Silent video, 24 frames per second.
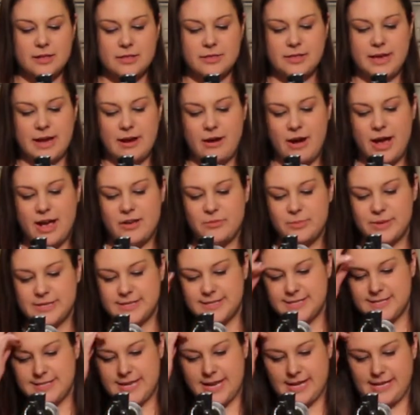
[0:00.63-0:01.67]
There have
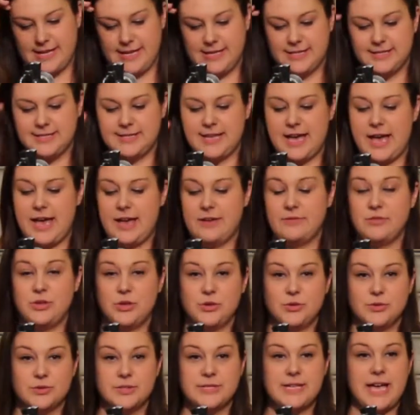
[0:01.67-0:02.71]
been studies that have
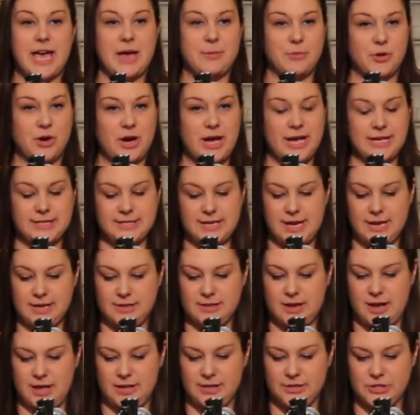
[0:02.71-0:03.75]
used MRI
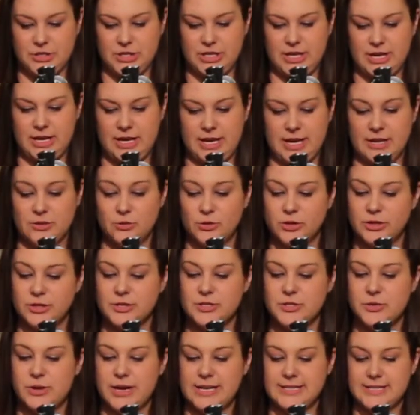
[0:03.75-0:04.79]
technology in
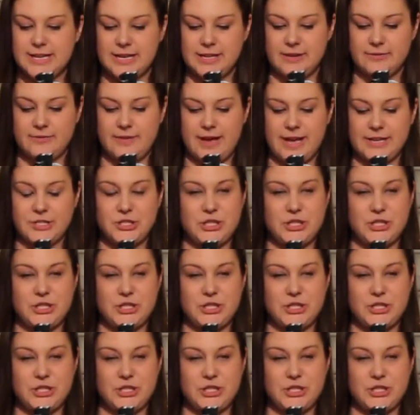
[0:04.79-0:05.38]
order to identify